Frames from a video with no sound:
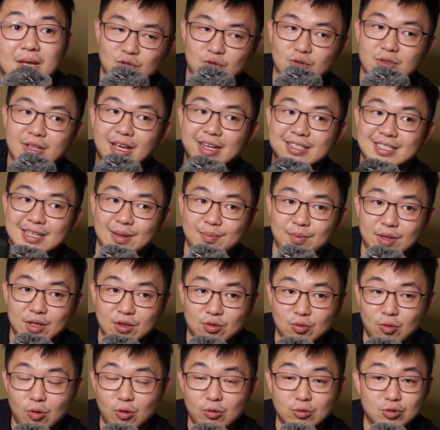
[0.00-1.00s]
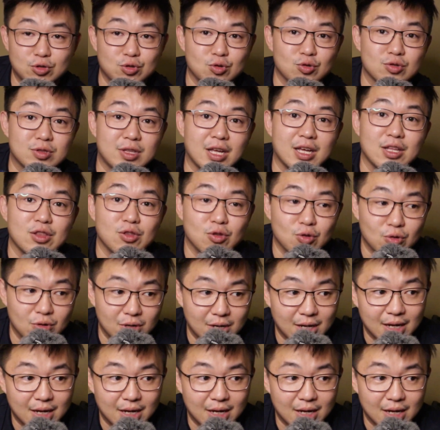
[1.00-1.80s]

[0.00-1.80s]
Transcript: So that's something to also take note